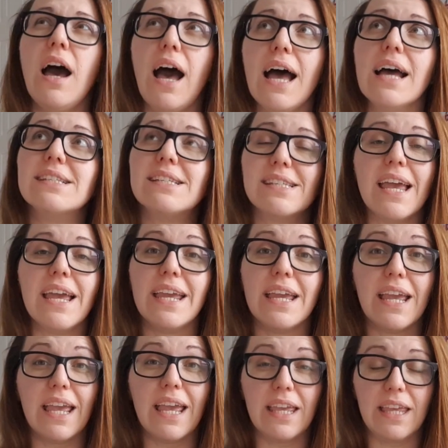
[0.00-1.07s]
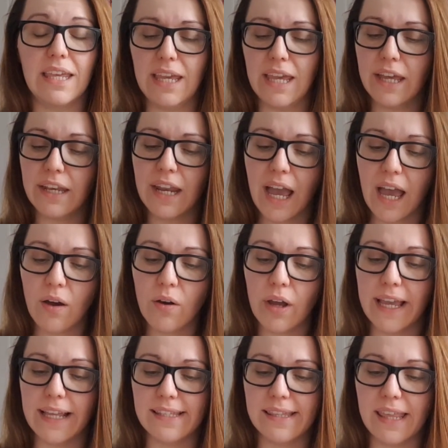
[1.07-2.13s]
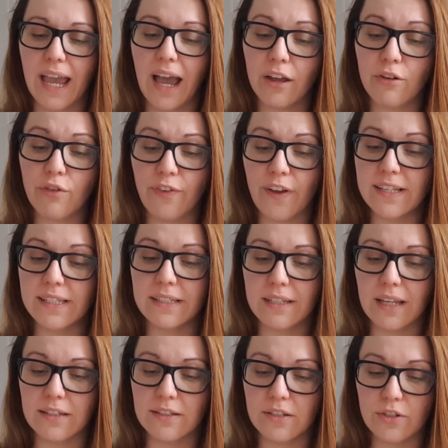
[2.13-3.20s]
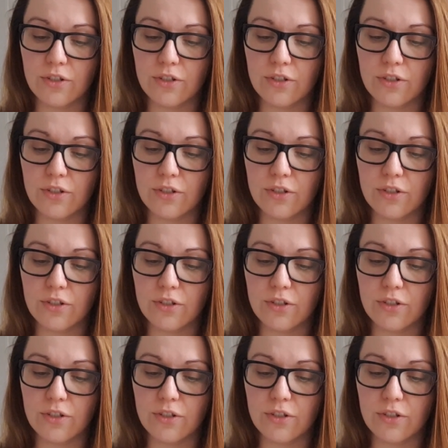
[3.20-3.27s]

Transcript: I'd say, a year now. It's the Hydro Face Intense